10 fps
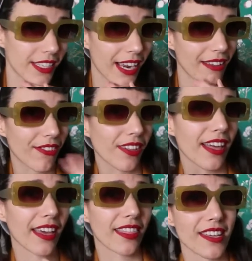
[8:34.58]
and I feel
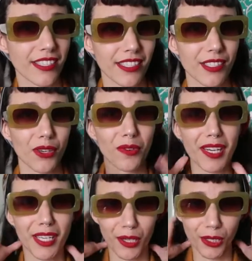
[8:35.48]
like this is
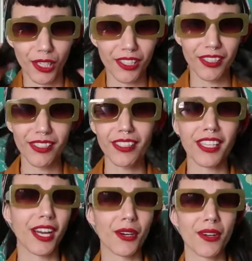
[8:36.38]
already a look,
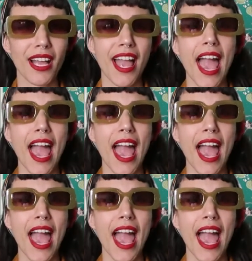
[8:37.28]
you know?